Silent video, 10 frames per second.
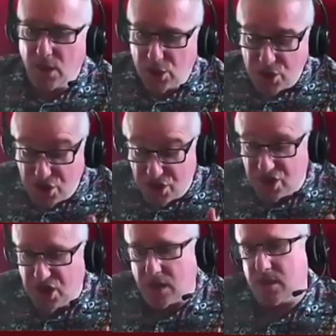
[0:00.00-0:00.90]

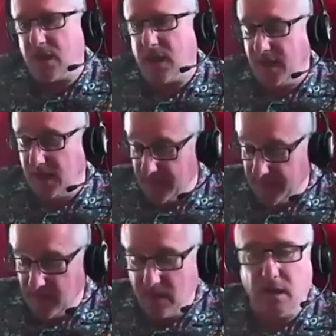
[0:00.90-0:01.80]

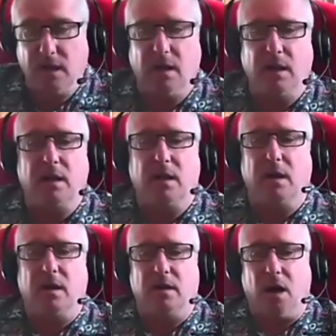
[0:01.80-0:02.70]
Startlingly,
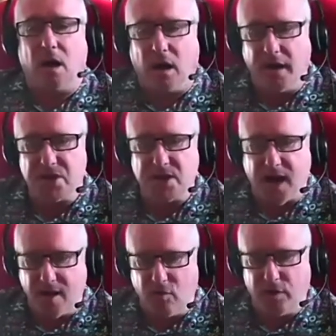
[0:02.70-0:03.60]
the highest
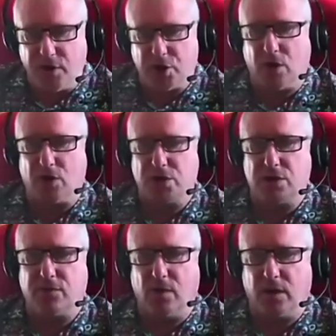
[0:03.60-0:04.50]
average cost
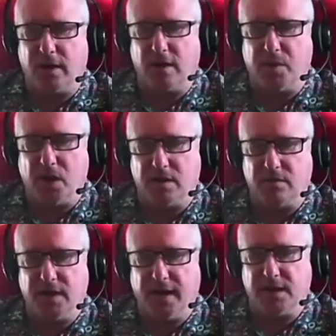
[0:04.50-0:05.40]
for a gigabyte of
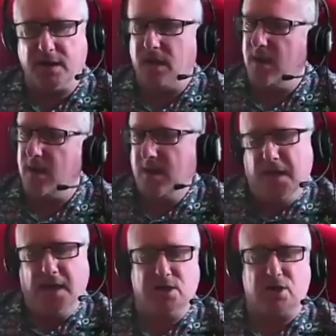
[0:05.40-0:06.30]
data
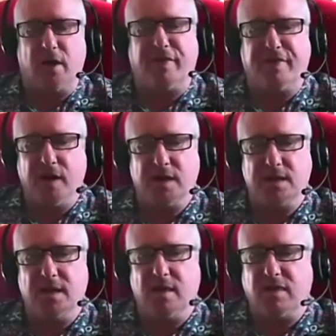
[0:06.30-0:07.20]
is
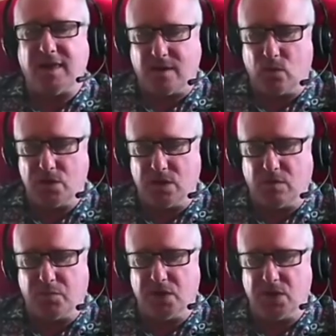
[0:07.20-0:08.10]

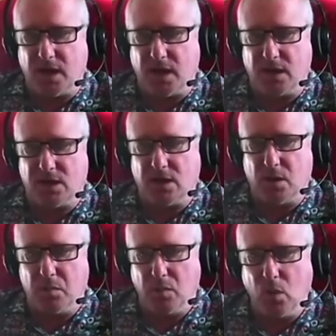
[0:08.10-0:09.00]
30,000%
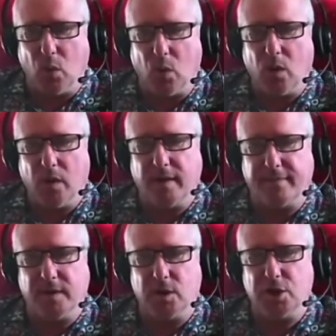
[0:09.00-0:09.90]
more
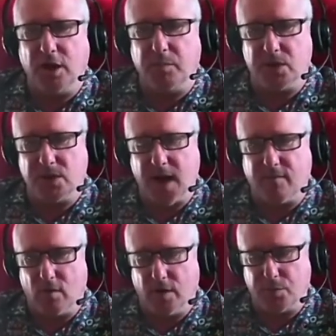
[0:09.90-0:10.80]
than the cheapest
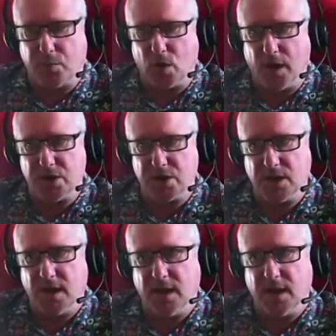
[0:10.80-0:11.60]
average price.